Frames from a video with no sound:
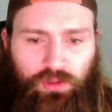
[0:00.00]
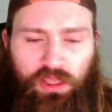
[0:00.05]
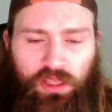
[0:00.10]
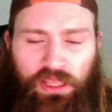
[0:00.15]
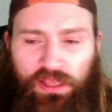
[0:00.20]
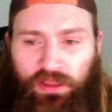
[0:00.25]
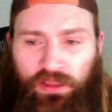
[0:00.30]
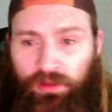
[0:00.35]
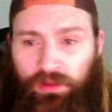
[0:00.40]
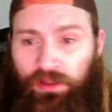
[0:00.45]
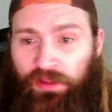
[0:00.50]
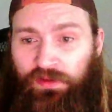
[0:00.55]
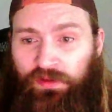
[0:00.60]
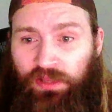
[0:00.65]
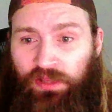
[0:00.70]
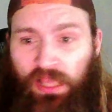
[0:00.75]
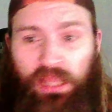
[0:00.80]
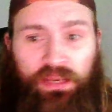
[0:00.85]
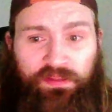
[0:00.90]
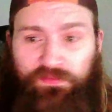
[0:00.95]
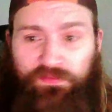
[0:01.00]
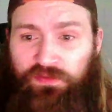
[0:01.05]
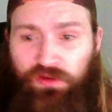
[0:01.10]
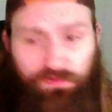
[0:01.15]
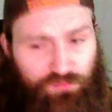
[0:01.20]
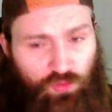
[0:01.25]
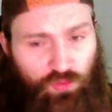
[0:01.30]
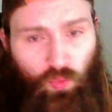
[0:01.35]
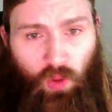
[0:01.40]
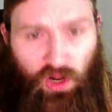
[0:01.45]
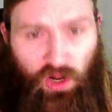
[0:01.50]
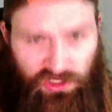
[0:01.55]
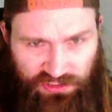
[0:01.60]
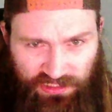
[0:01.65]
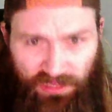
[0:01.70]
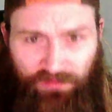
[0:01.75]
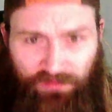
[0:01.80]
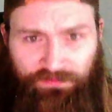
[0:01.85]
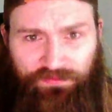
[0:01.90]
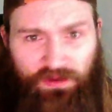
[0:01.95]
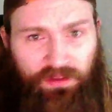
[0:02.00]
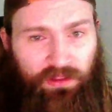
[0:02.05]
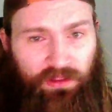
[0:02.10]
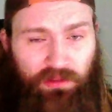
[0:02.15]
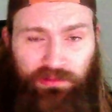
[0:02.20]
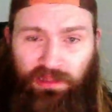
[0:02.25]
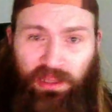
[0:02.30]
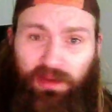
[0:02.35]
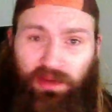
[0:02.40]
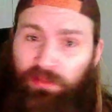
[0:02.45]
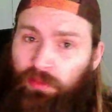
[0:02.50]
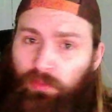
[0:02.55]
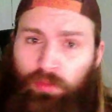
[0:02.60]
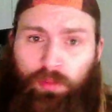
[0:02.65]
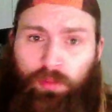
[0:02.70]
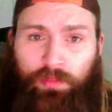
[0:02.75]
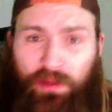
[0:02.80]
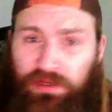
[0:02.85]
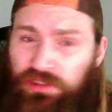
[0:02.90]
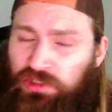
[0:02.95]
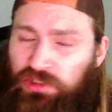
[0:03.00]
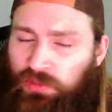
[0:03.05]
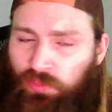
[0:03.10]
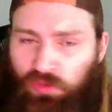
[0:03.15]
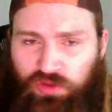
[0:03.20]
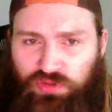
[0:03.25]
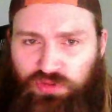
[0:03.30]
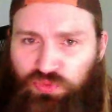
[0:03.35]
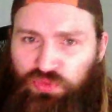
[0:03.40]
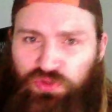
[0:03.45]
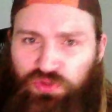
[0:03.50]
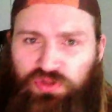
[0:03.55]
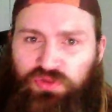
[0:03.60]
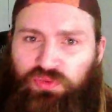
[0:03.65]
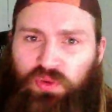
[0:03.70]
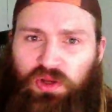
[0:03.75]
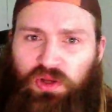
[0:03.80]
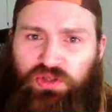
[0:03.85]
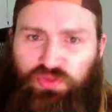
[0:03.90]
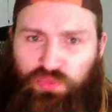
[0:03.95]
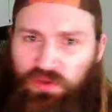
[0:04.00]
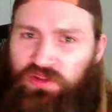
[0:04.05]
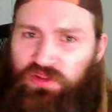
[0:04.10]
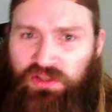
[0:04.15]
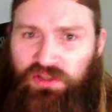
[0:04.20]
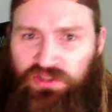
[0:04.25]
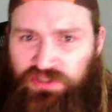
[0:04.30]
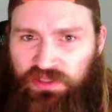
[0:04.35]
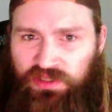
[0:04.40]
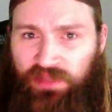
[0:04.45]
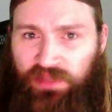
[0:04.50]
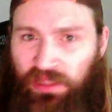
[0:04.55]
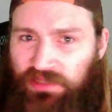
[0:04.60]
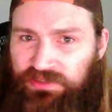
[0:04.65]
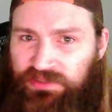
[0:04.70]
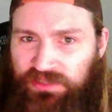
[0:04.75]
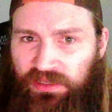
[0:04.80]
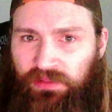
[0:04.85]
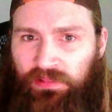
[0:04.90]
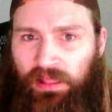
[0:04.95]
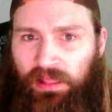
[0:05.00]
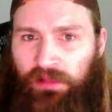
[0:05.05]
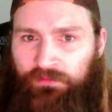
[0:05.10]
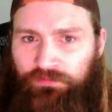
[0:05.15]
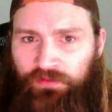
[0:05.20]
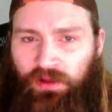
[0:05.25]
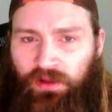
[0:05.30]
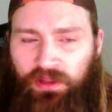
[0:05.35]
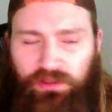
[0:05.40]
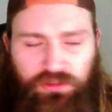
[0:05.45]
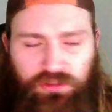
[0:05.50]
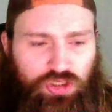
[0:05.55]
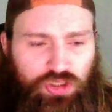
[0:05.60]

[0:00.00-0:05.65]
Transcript: it, again, even if you watch that fight, a lot of the momentum was was with Zaleski in that fight.